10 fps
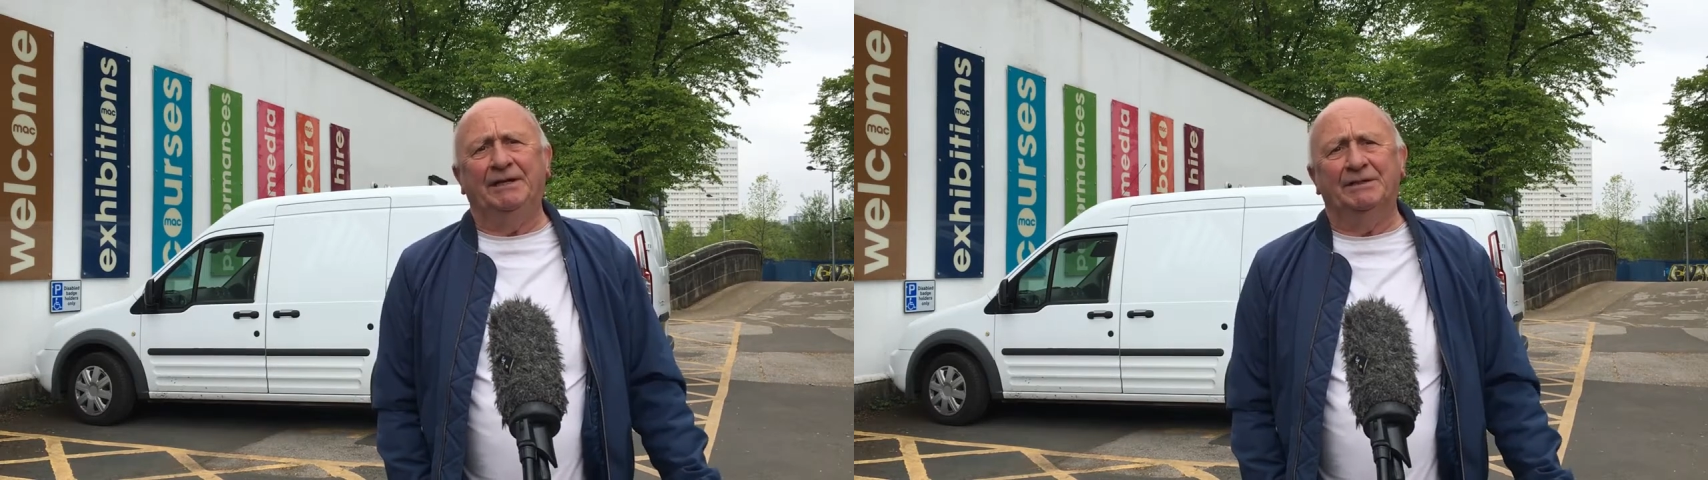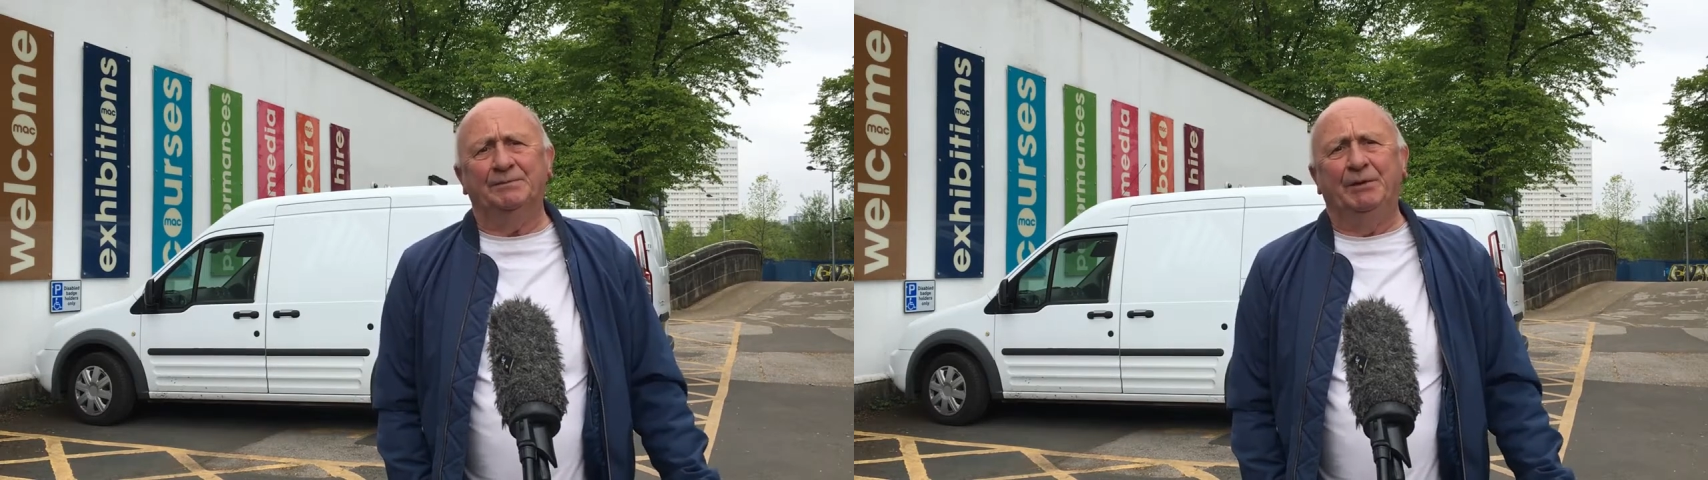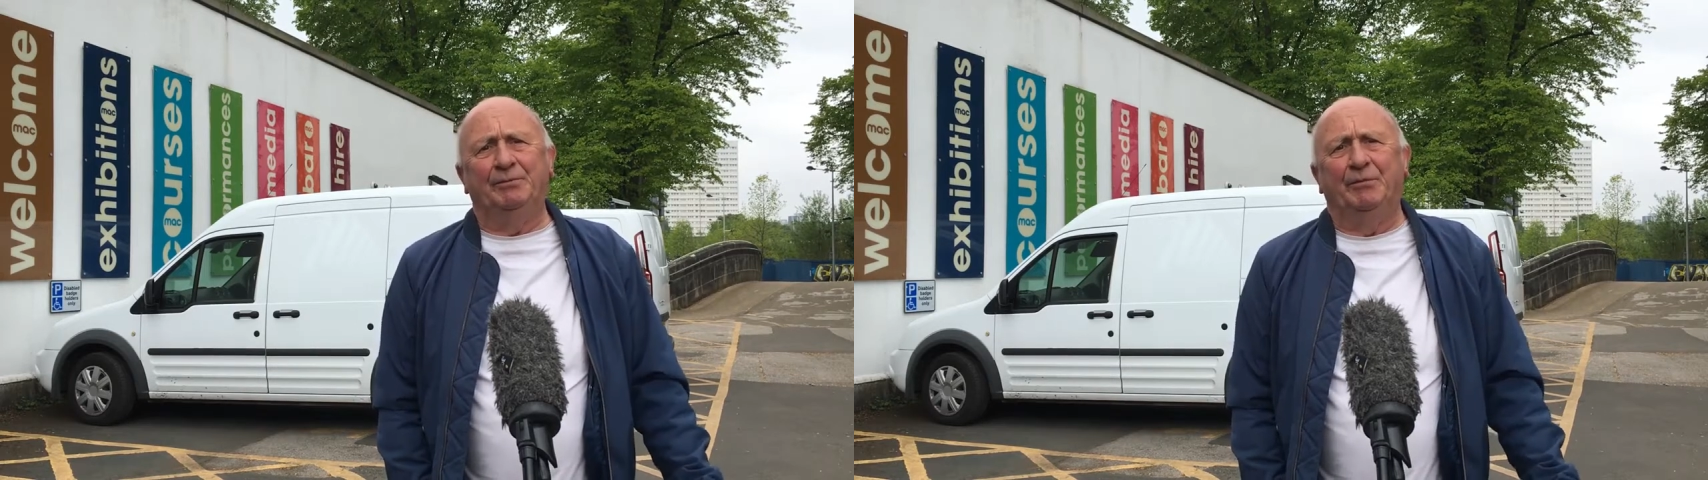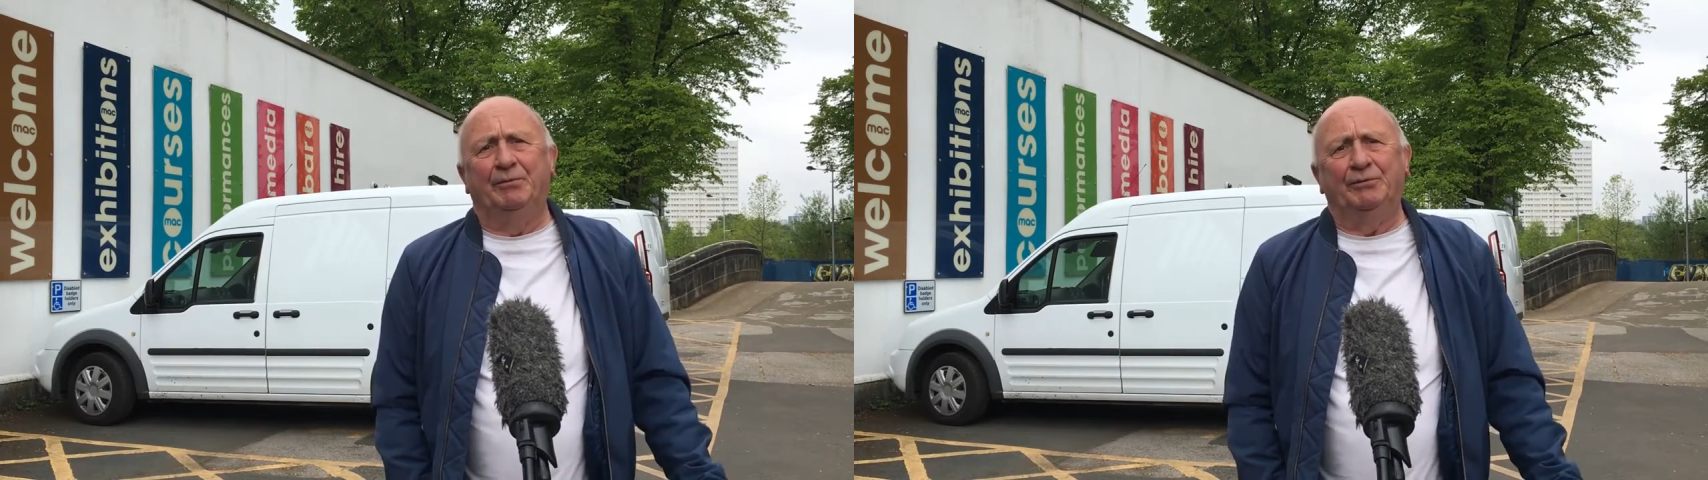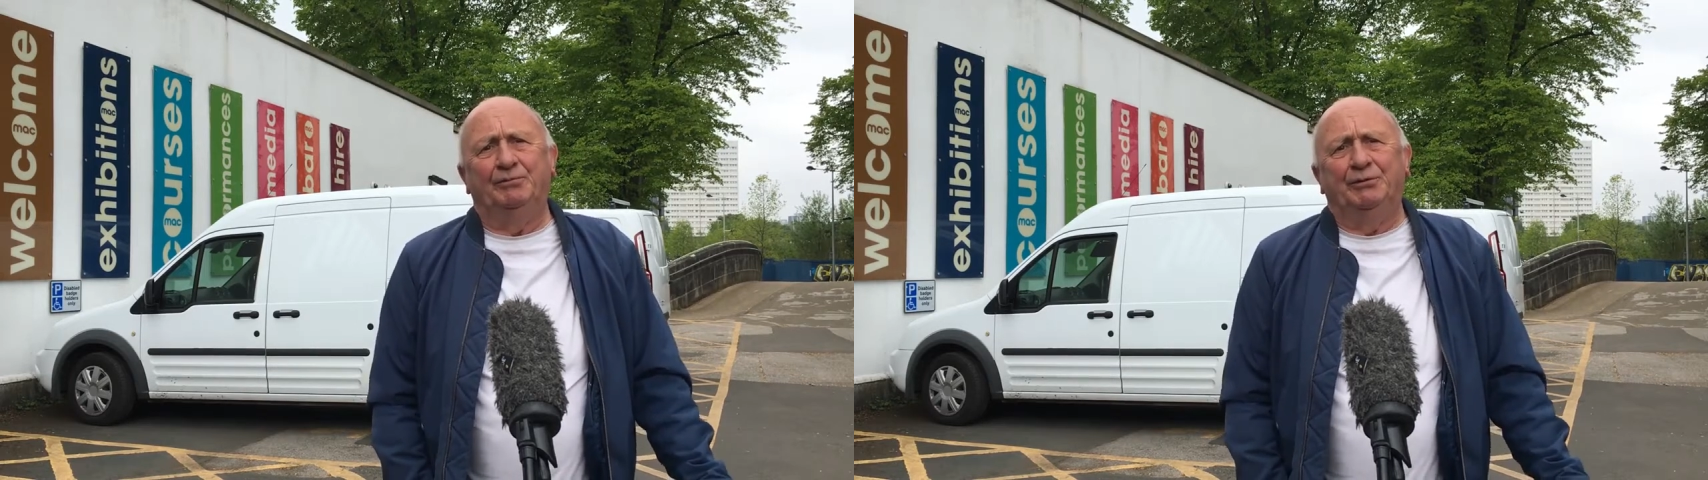there's people
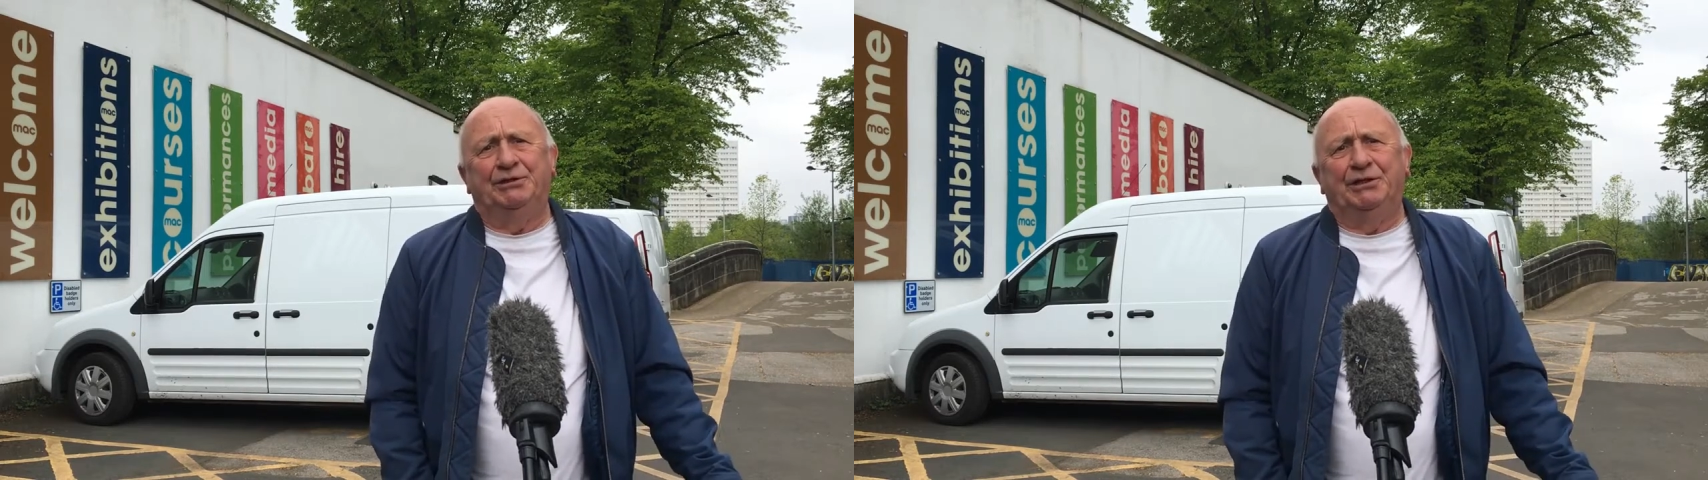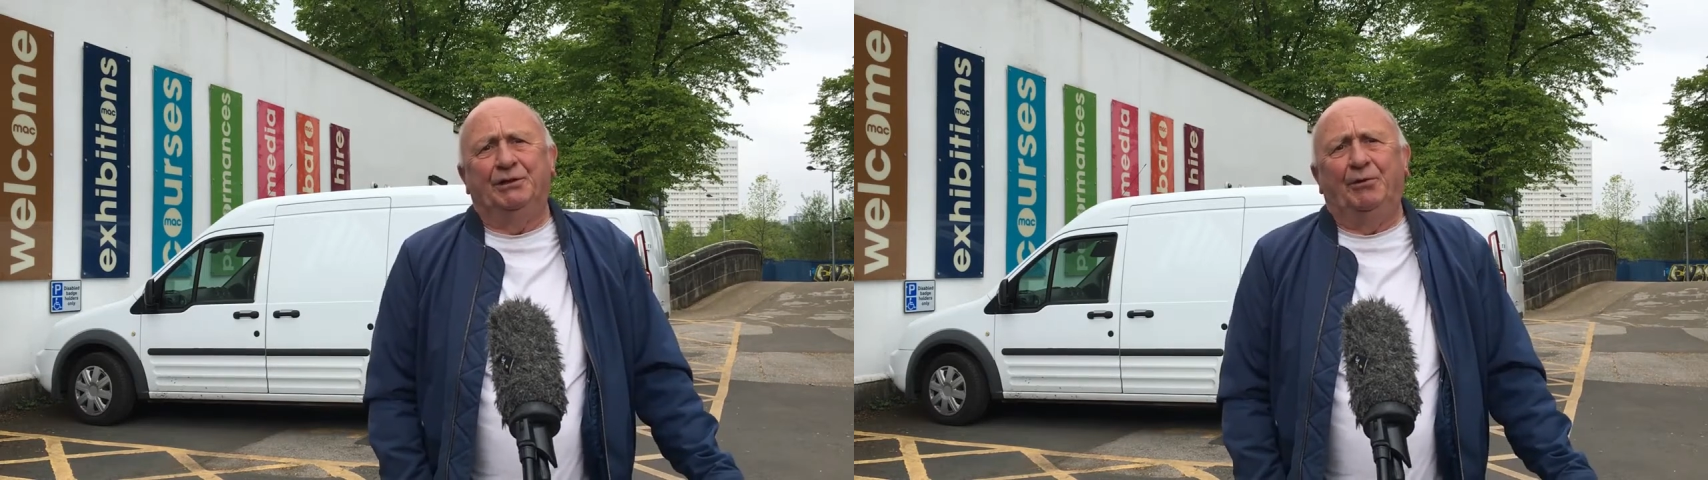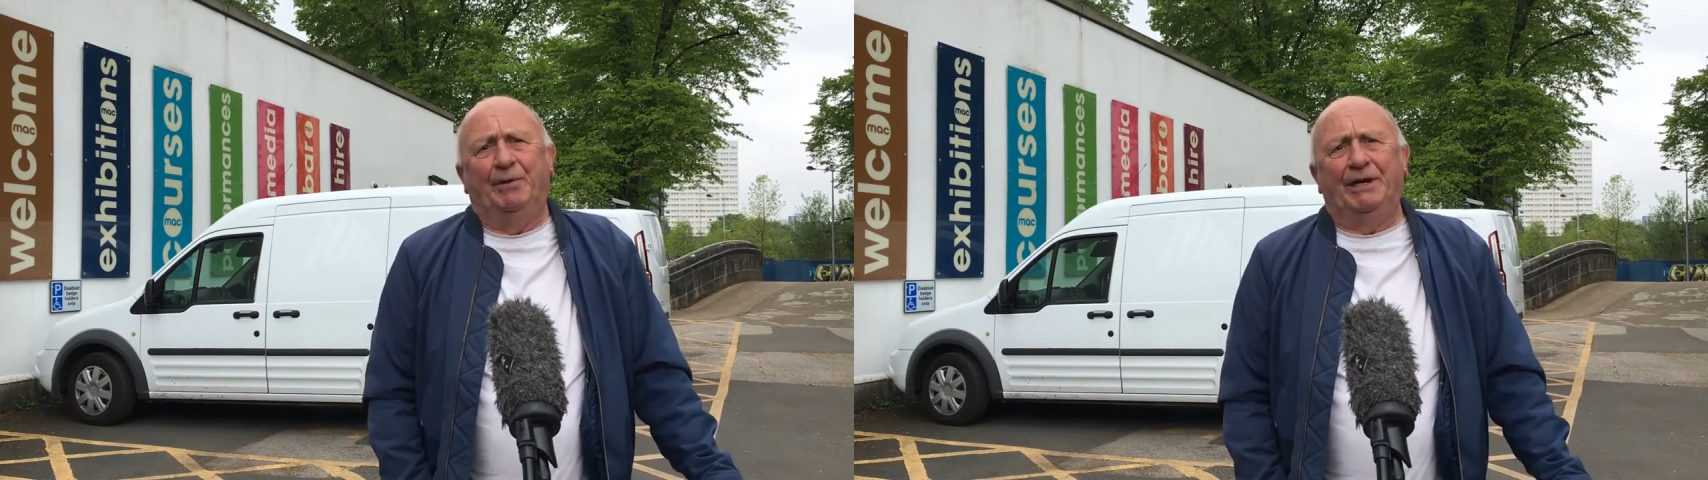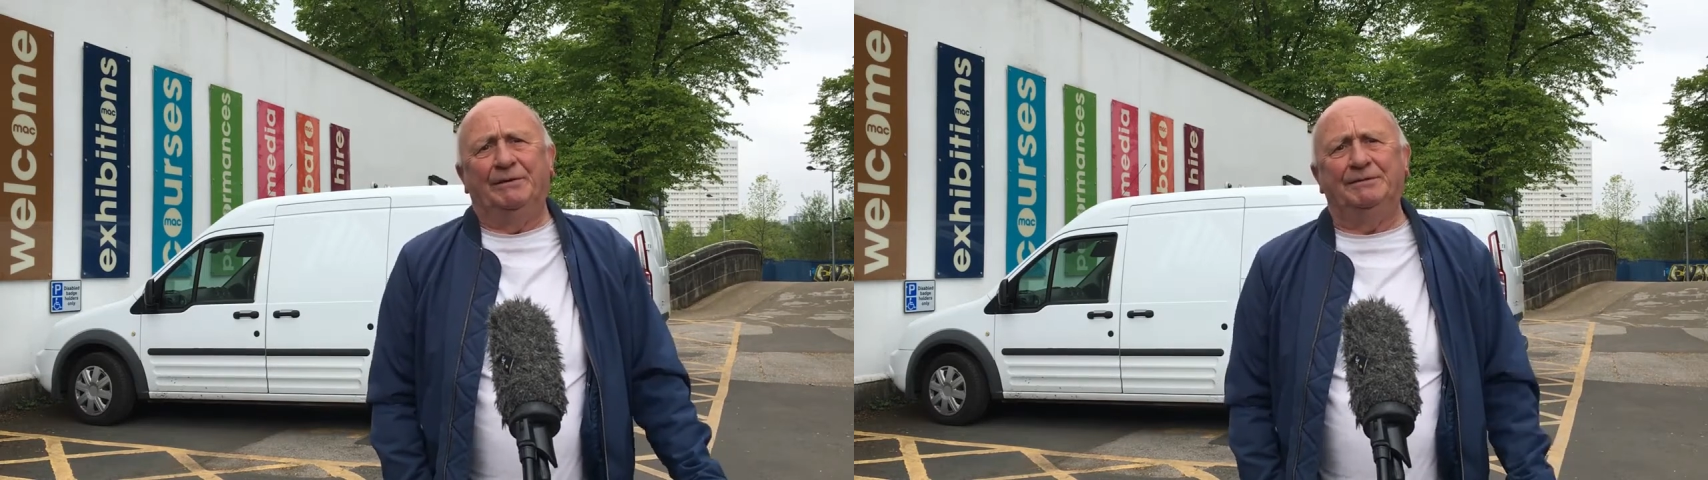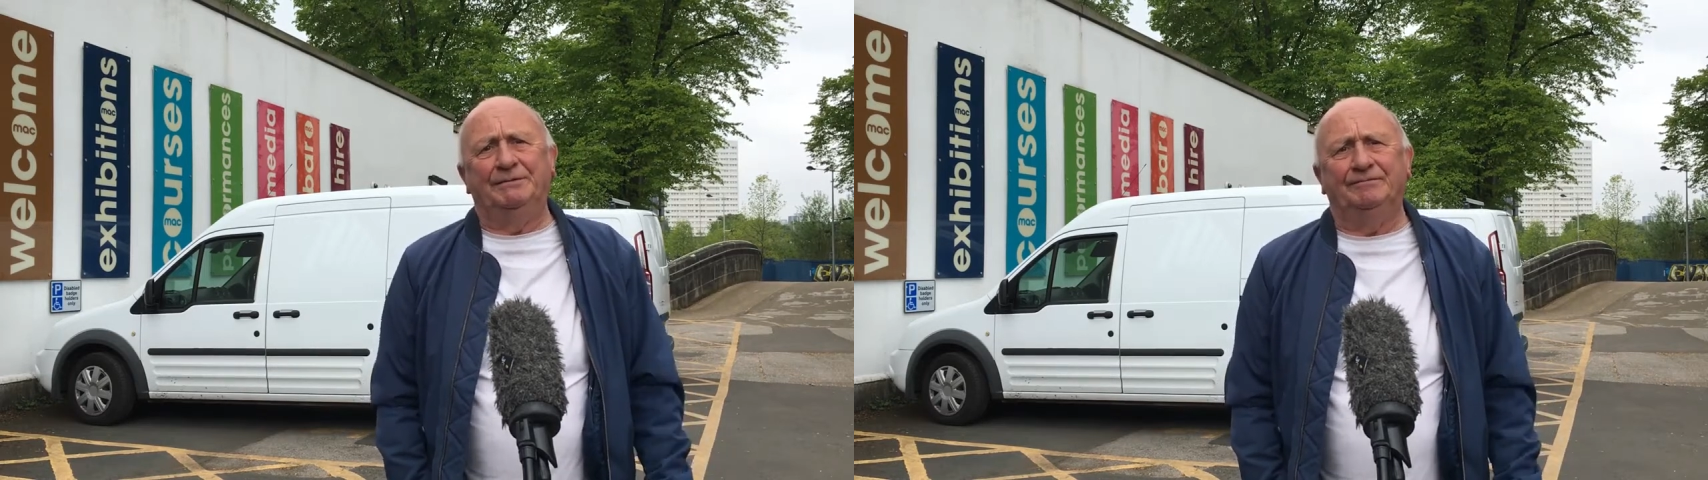pushing you about.